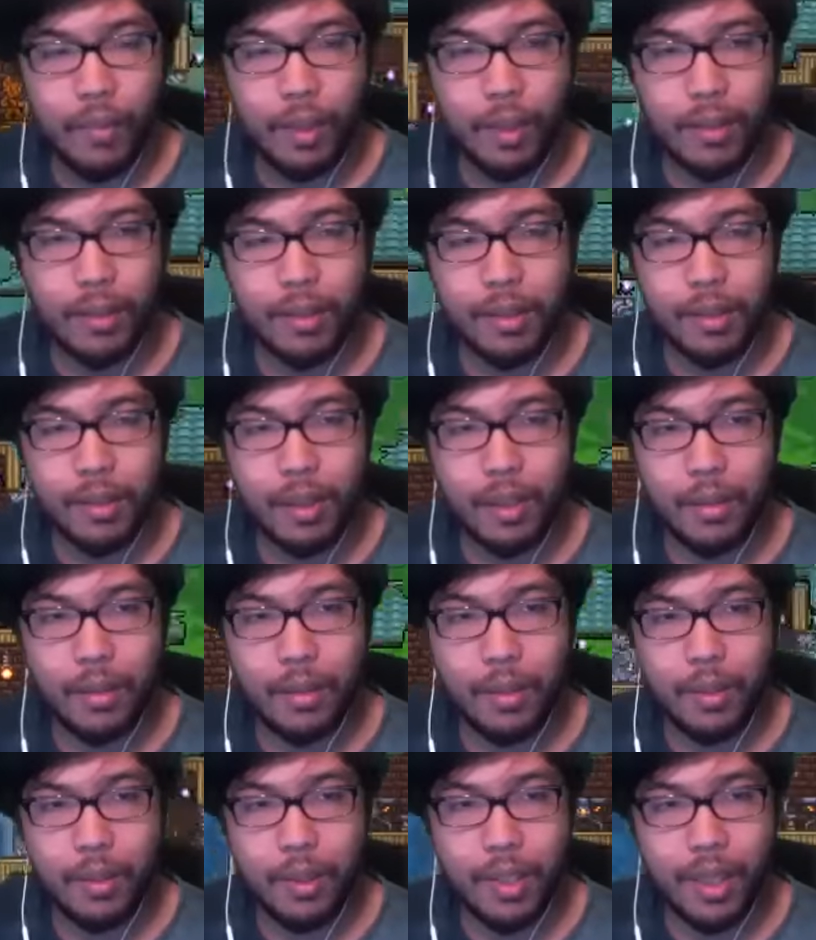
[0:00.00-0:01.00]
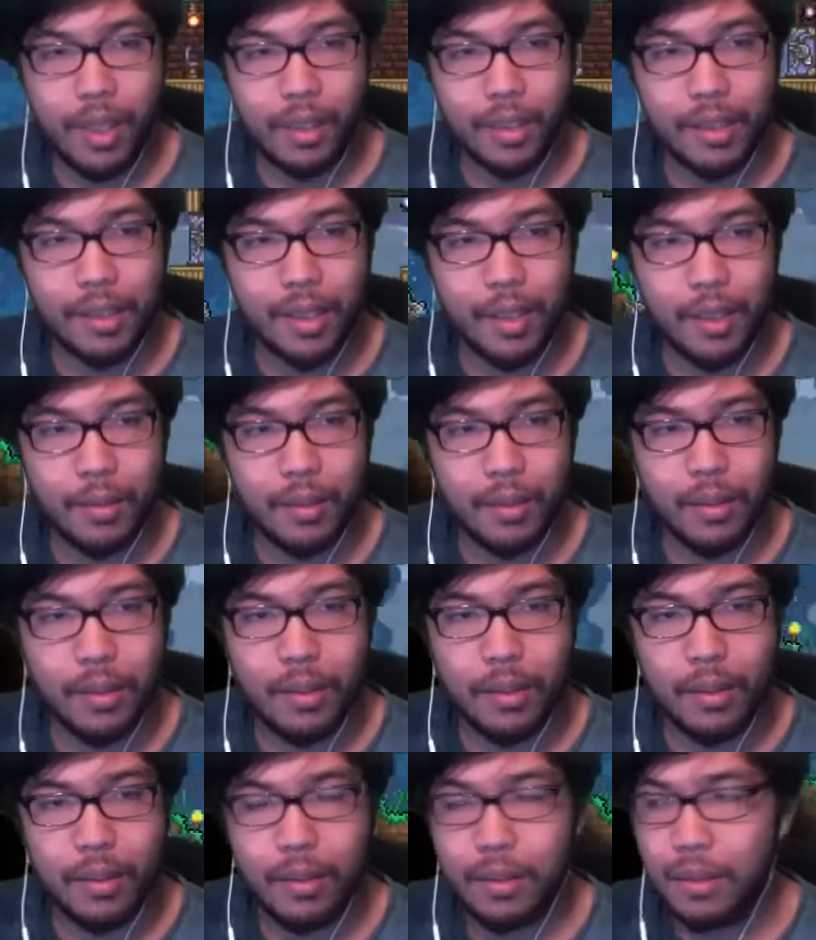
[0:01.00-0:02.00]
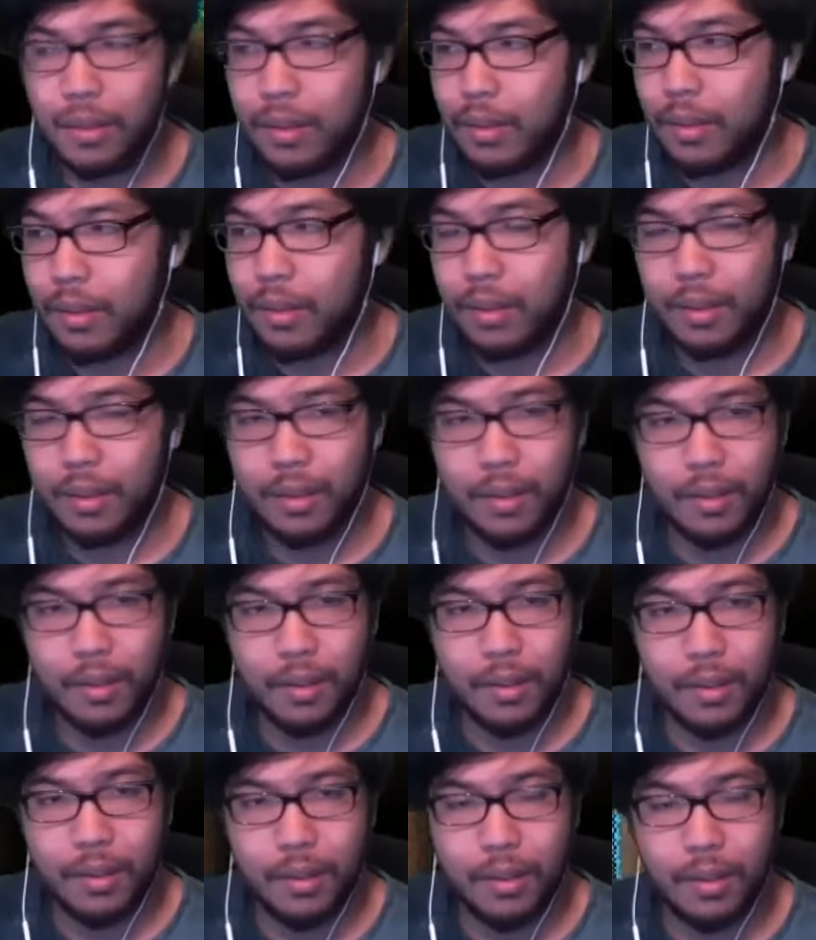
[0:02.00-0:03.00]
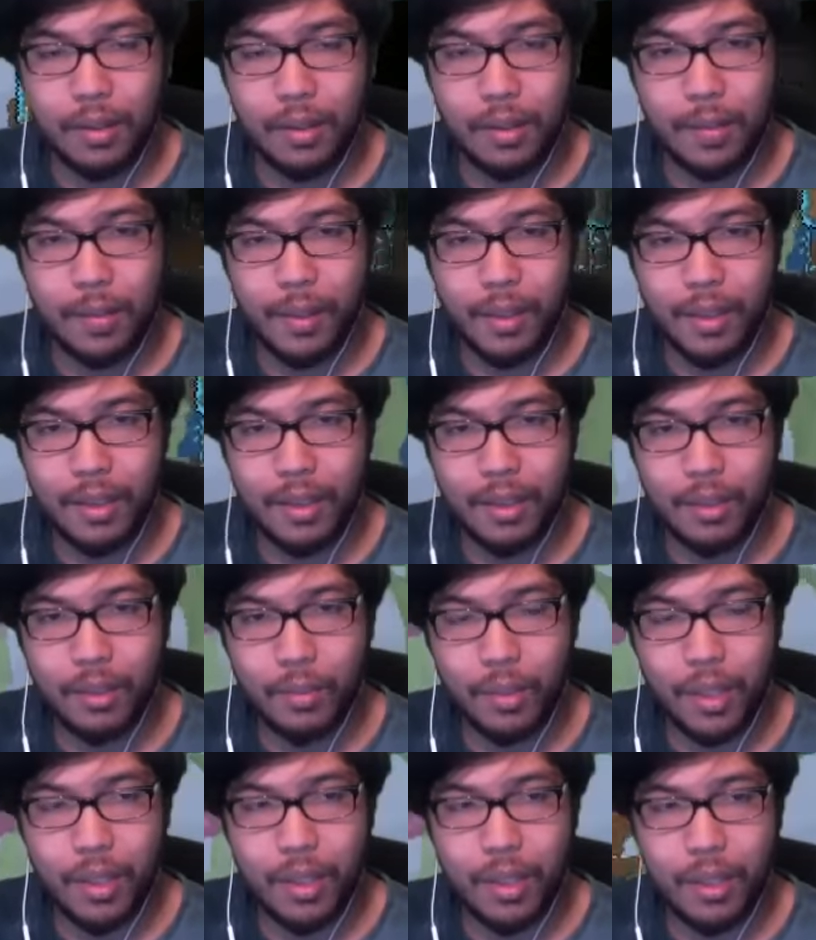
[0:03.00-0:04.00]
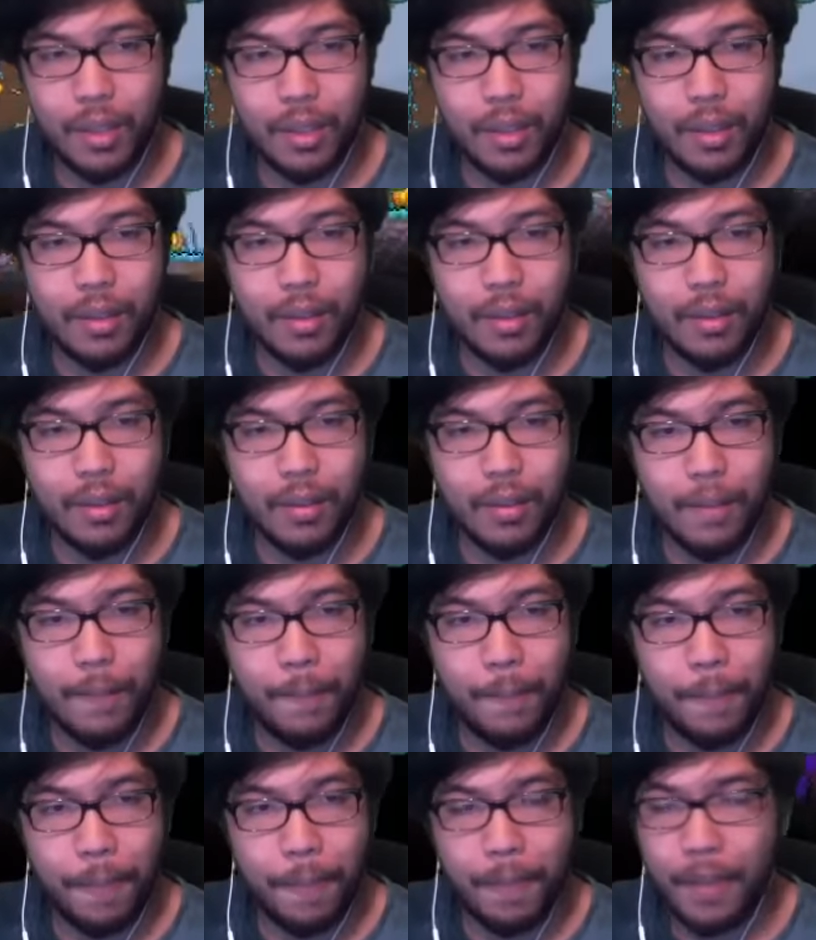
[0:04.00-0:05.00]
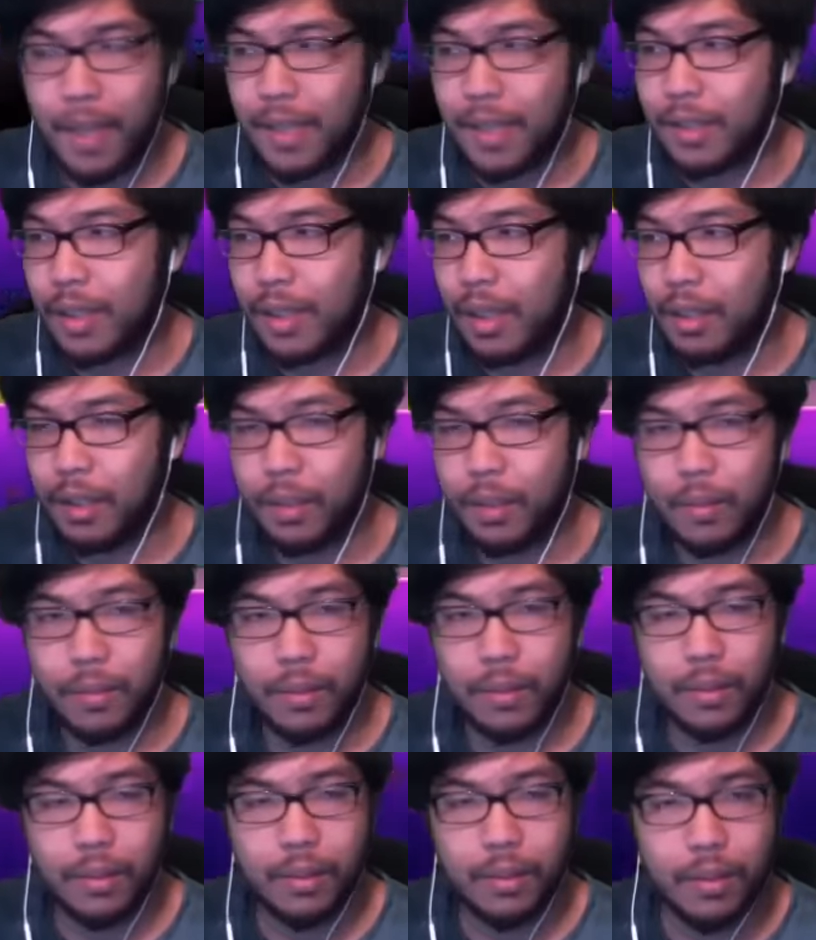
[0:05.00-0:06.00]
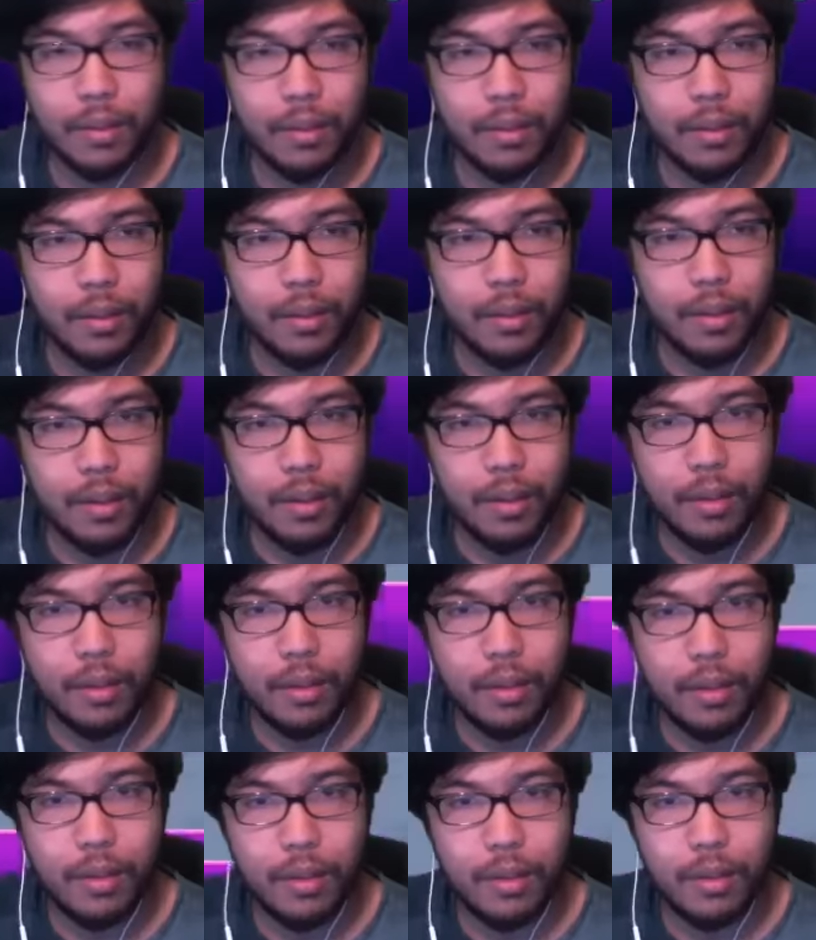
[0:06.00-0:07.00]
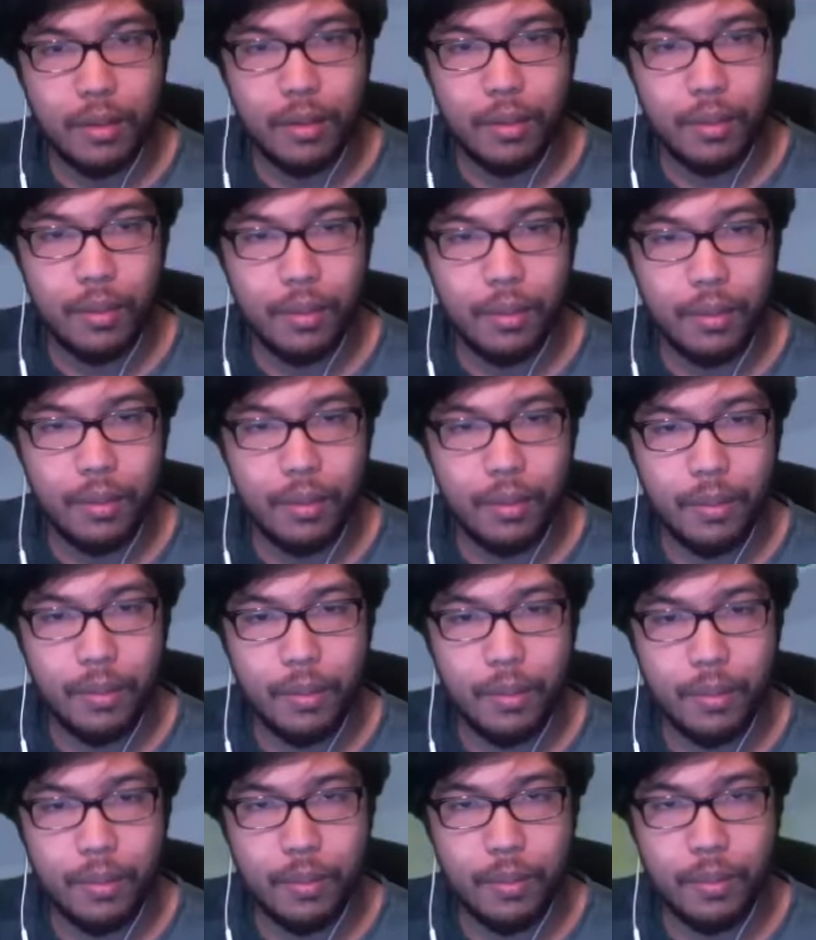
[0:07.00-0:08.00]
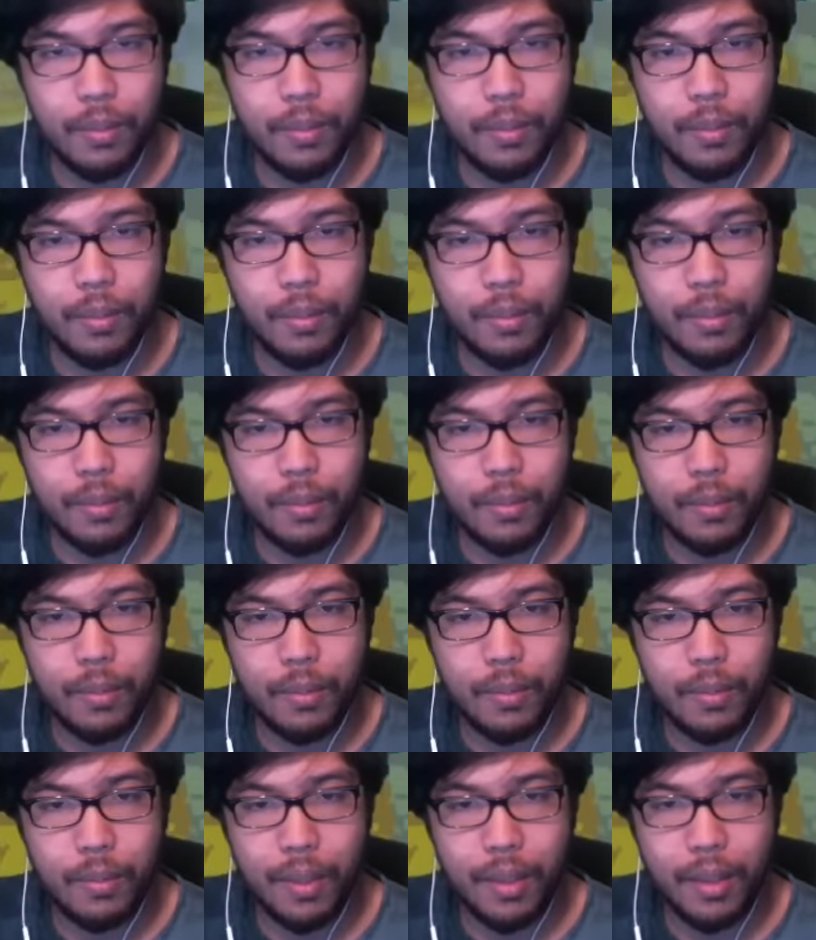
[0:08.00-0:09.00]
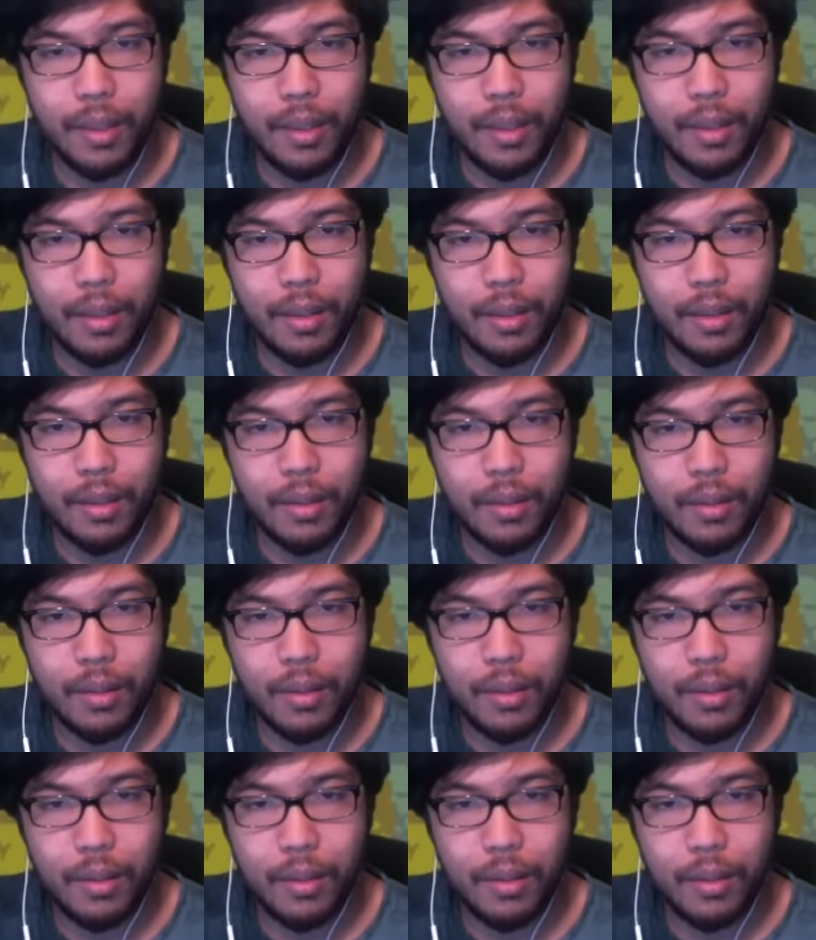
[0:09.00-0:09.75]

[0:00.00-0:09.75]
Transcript: Let's go check this out. So let's make a nice little bridge here. Nice hollow. Right here.